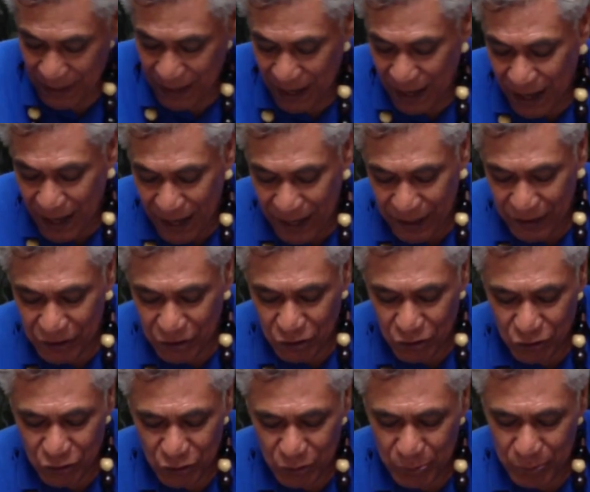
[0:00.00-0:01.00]
The higher
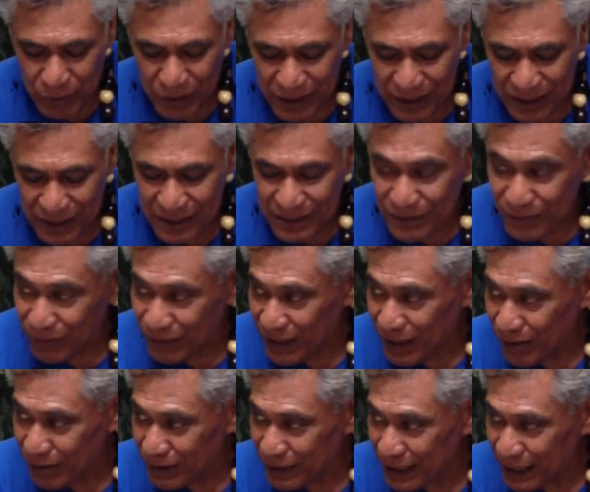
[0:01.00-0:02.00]
you bring this
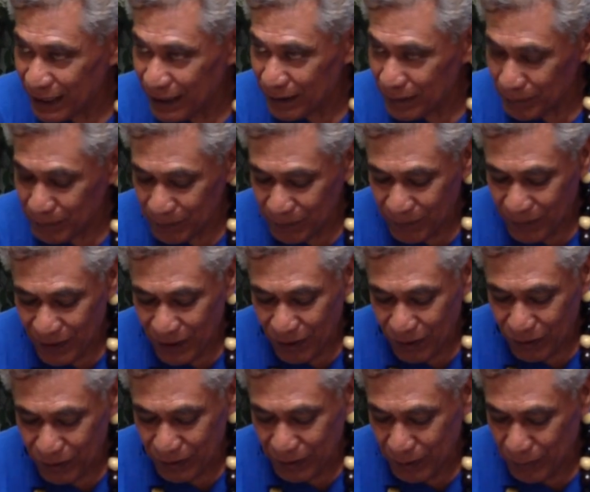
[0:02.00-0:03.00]
flower up,
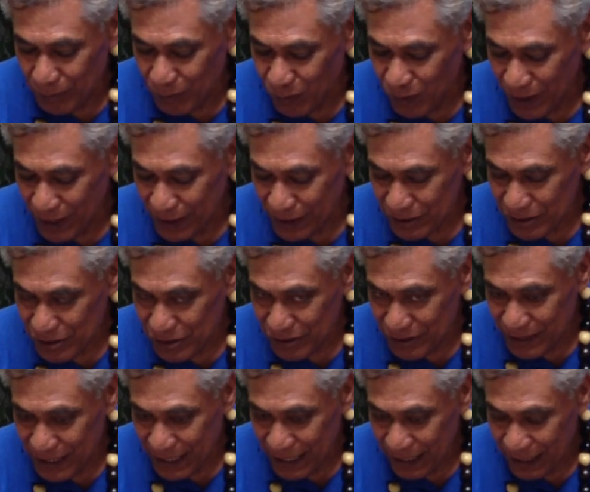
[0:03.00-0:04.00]
or the wider you
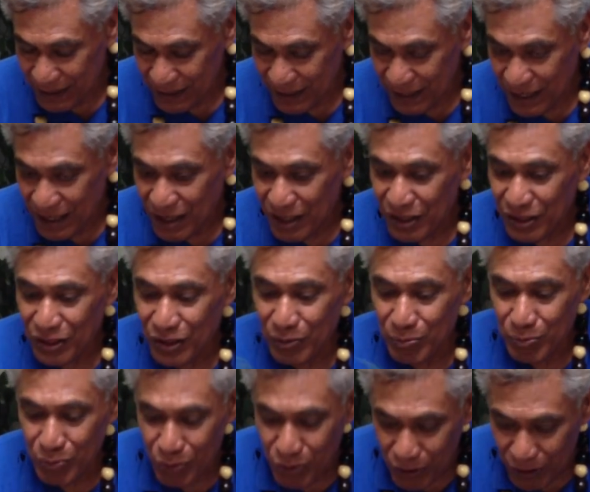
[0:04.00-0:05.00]
get, the
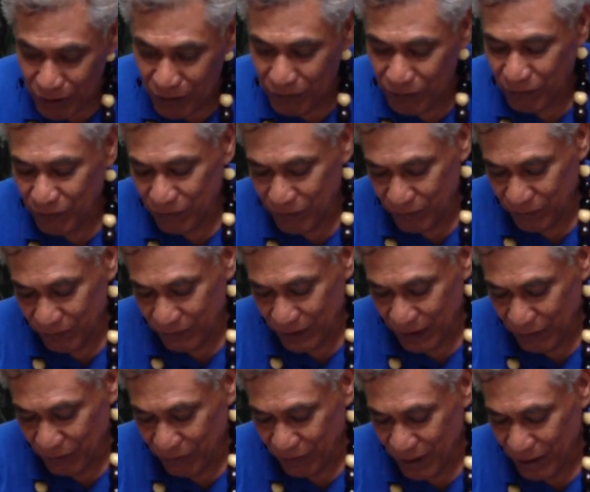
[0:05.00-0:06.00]
more
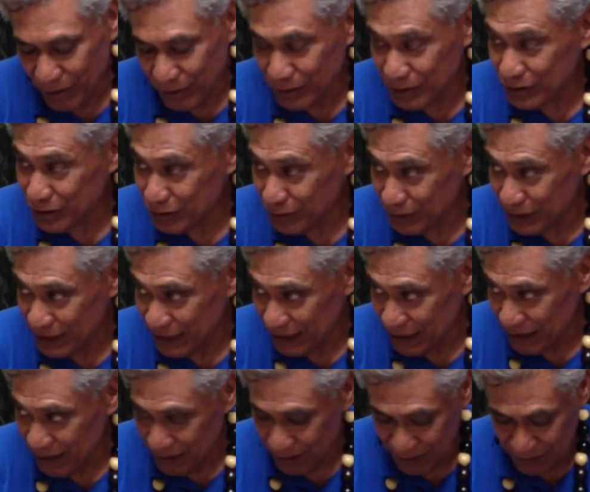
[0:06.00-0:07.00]
flowers you
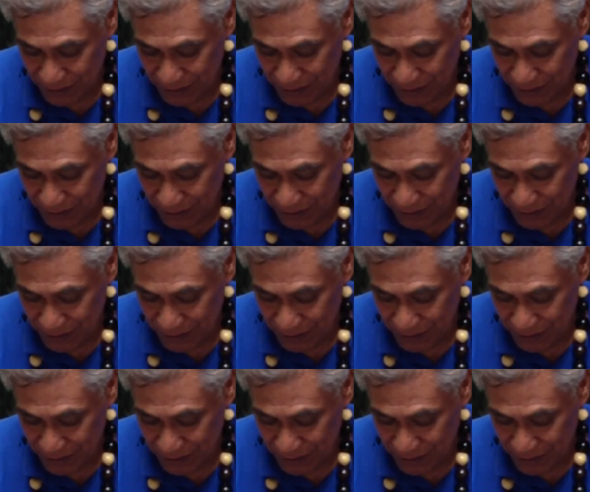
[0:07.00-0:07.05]
need.